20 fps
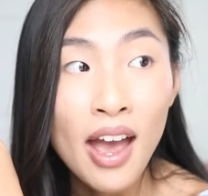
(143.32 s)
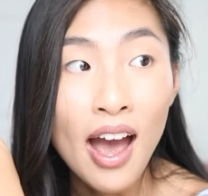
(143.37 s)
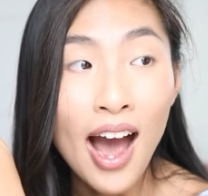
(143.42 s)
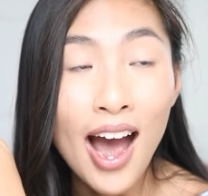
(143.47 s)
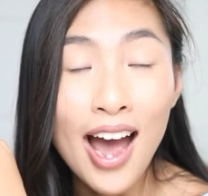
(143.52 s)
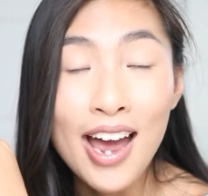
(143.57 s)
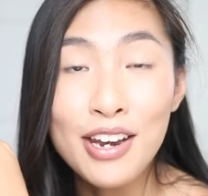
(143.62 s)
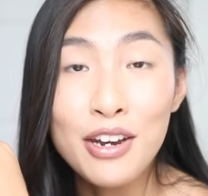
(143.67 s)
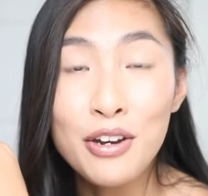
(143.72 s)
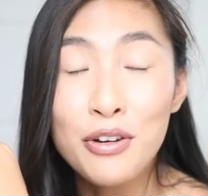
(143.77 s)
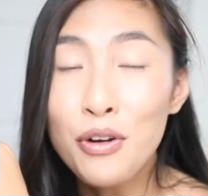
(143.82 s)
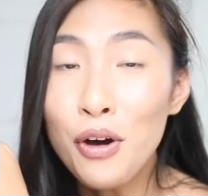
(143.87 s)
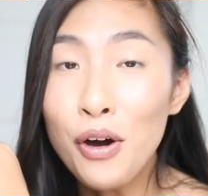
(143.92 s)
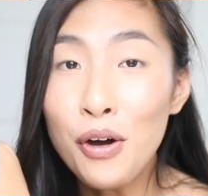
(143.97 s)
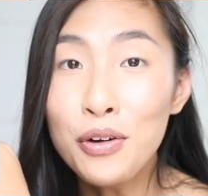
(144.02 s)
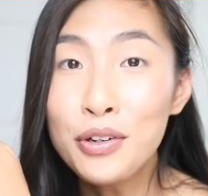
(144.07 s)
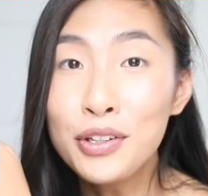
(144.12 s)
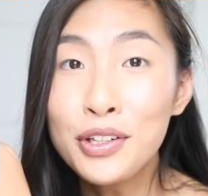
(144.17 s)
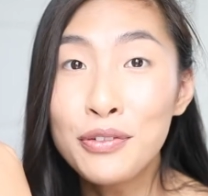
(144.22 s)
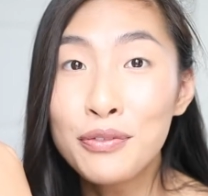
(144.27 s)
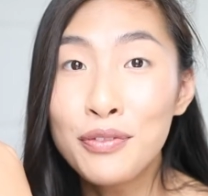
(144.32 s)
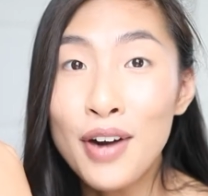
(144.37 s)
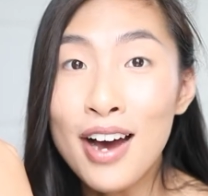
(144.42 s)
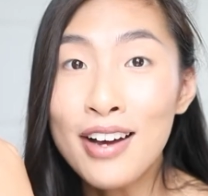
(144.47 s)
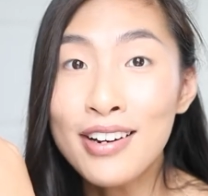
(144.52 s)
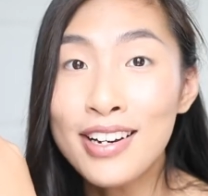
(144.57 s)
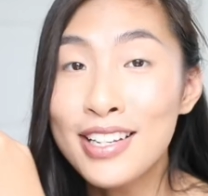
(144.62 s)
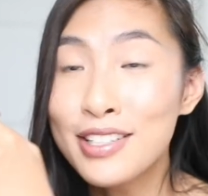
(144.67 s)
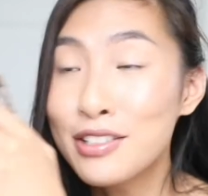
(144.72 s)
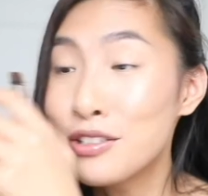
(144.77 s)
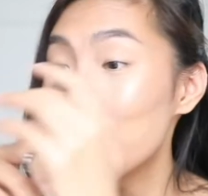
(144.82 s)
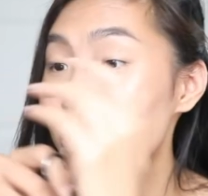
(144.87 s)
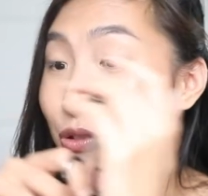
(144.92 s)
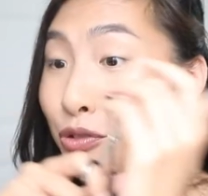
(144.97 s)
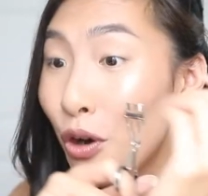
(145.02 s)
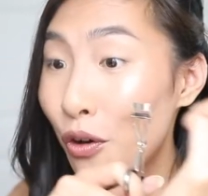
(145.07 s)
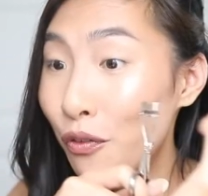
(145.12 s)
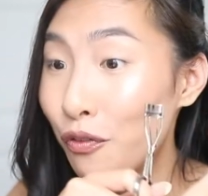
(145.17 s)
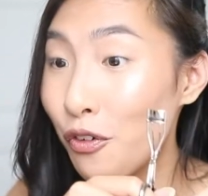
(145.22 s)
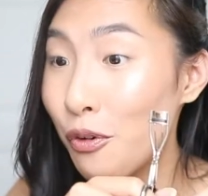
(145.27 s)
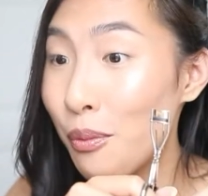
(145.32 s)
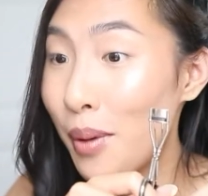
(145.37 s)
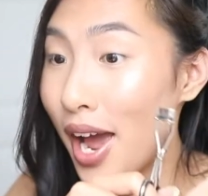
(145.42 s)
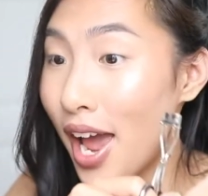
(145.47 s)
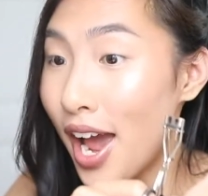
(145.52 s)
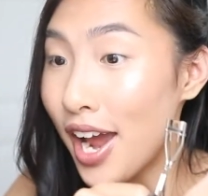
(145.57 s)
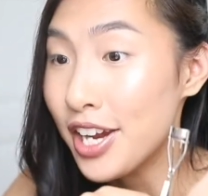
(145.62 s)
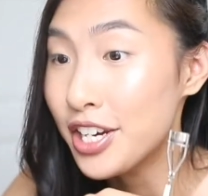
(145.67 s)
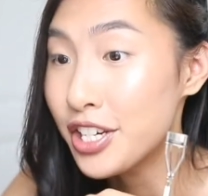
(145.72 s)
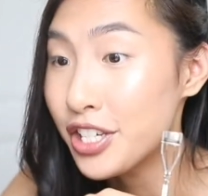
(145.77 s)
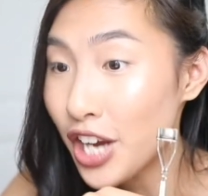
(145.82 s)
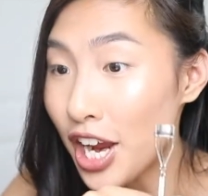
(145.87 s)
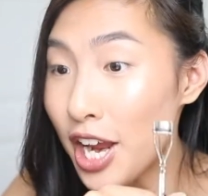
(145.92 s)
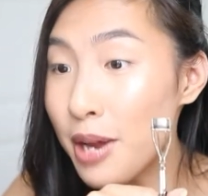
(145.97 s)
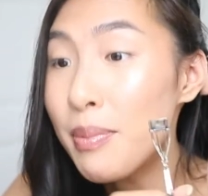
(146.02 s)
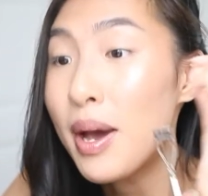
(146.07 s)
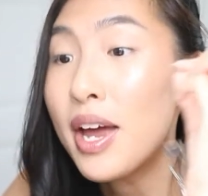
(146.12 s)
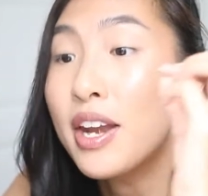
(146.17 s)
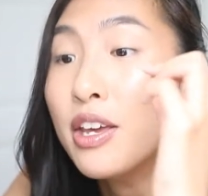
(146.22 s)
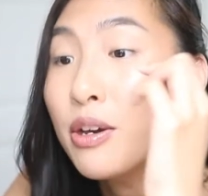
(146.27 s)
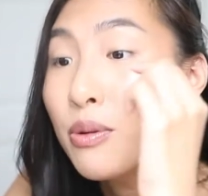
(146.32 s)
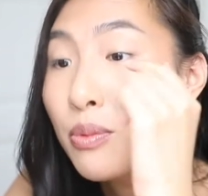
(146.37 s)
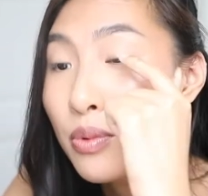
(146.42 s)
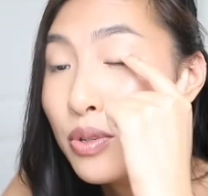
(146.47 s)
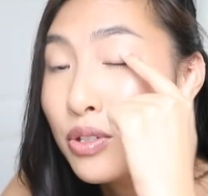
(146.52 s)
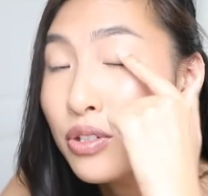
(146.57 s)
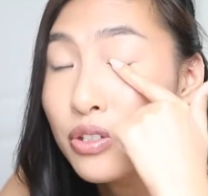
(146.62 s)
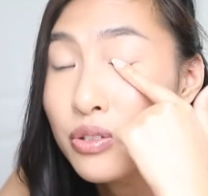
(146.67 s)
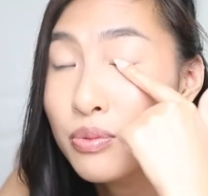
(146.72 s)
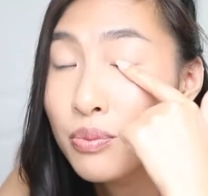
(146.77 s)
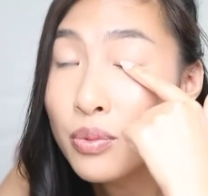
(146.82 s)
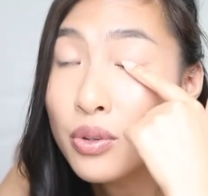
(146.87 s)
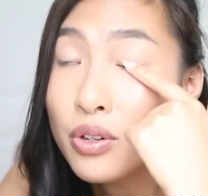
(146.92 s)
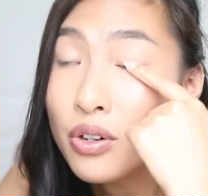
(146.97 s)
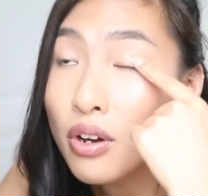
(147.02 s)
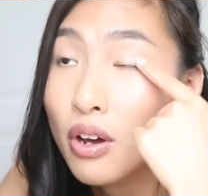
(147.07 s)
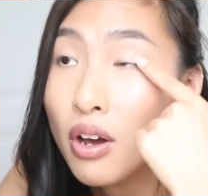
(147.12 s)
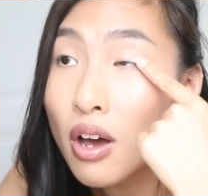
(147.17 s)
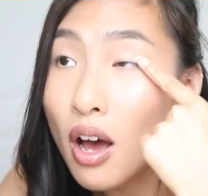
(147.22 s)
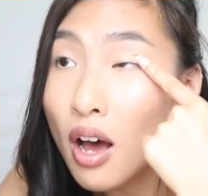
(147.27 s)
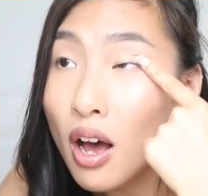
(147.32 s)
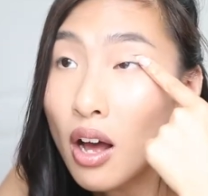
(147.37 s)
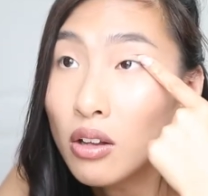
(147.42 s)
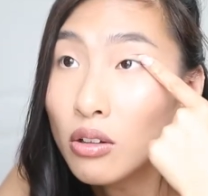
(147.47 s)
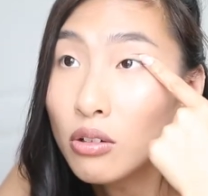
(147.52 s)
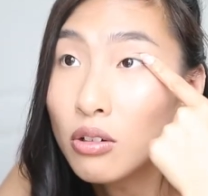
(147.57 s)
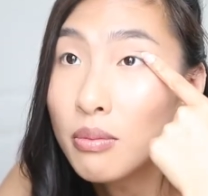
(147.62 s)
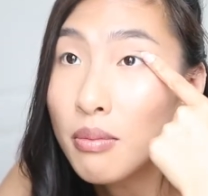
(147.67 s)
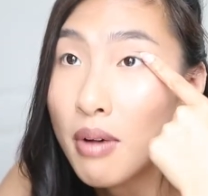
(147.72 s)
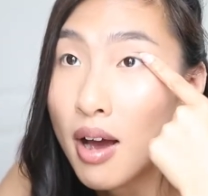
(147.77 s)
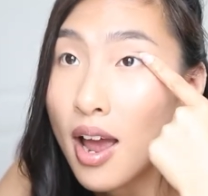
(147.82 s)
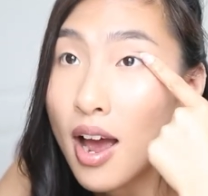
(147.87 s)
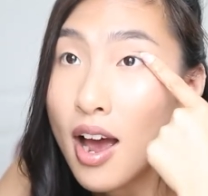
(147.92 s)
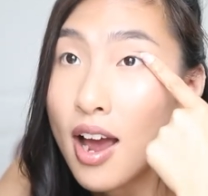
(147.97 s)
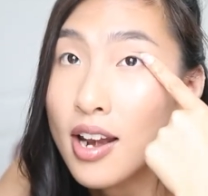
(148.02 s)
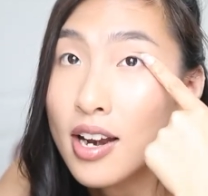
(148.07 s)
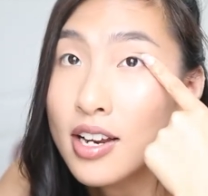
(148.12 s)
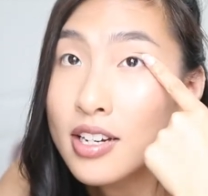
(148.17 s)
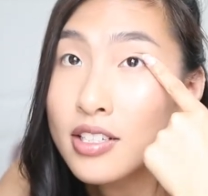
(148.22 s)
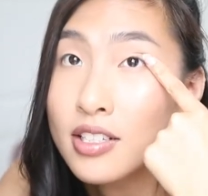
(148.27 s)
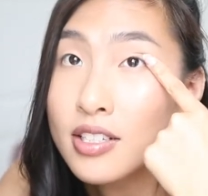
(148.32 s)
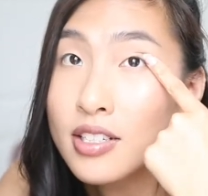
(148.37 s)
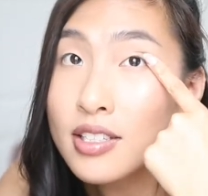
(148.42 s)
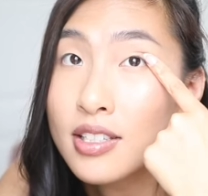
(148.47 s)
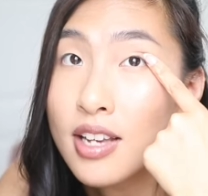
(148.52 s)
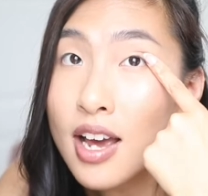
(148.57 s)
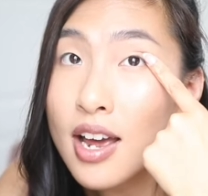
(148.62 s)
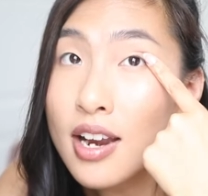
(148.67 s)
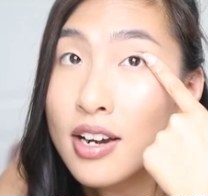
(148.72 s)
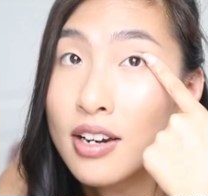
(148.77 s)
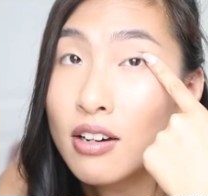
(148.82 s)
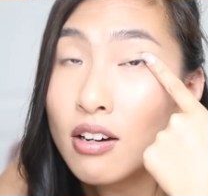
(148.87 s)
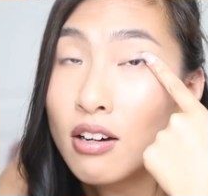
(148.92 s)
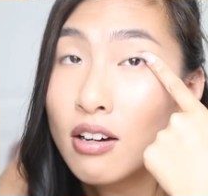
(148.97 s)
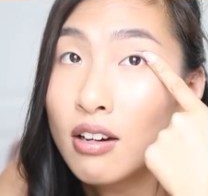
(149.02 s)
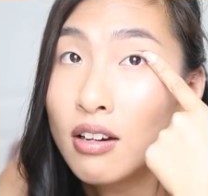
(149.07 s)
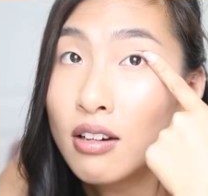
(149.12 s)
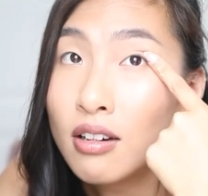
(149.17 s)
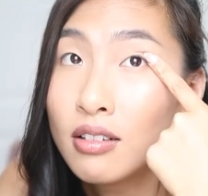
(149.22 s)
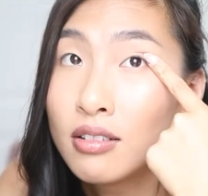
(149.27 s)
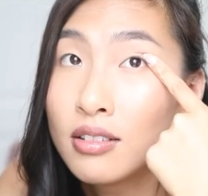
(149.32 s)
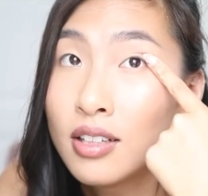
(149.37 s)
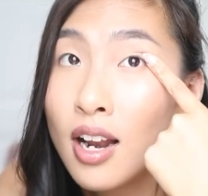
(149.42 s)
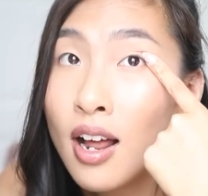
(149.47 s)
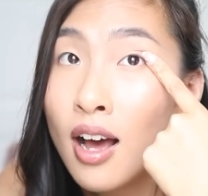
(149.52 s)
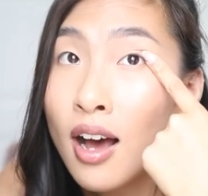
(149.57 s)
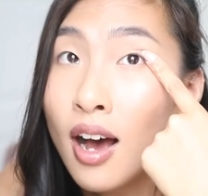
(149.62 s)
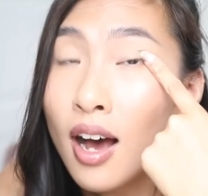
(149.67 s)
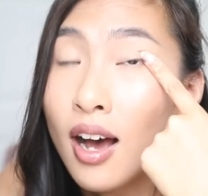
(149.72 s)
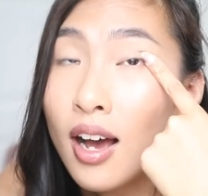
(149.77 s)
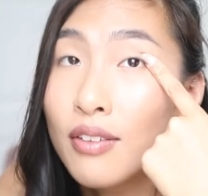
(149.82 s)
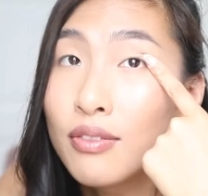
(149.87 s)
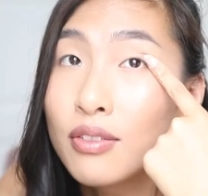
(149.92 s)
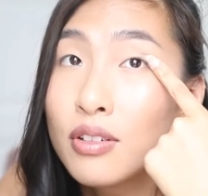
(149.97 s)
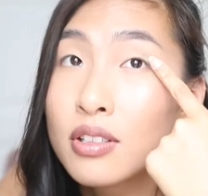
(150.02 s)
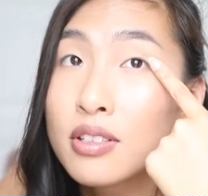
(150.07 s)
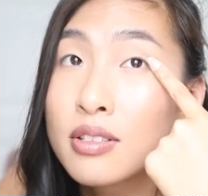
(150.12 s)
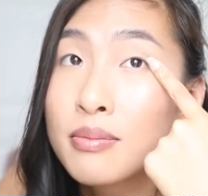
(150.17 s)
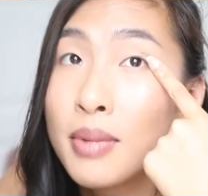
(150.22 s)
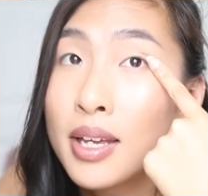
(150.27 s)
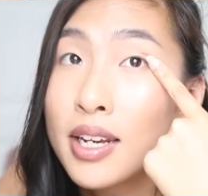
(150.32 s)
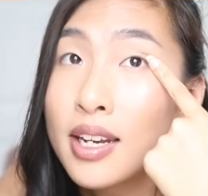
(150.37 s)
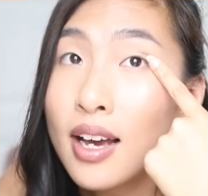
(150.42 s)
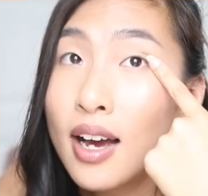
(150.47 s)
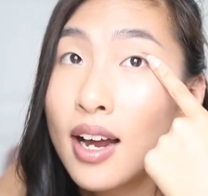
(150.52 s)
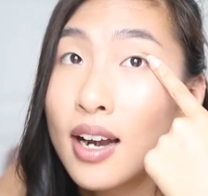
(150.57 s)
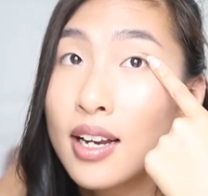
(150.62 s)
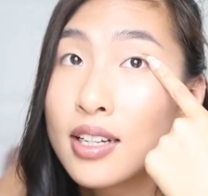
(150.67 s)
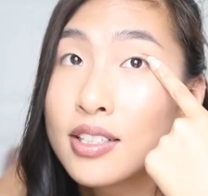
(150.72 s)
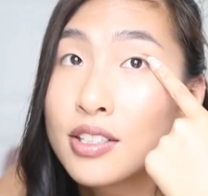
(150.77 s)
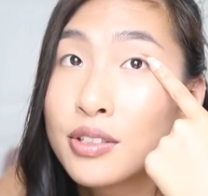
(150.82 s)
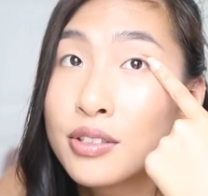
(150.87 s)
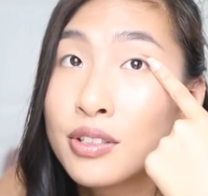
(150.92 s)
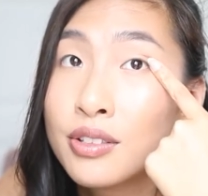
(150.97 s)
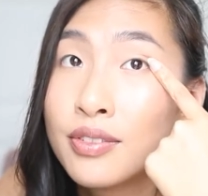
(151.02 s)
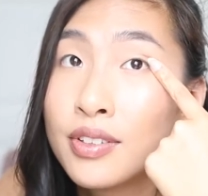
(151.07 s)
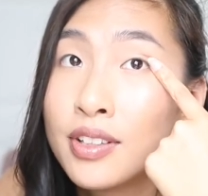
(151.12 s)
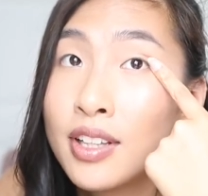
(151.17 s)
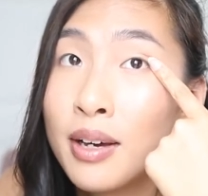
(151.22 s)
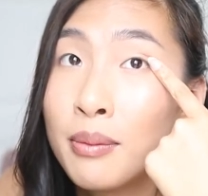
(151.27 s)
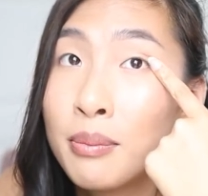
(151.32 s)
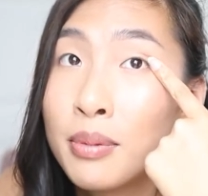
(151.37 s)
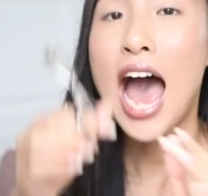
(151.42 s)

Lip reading: And not only round, it's just not for my eye shape, and it wouldn't curl all my eyelashes, and I've lost many eyelashes over that.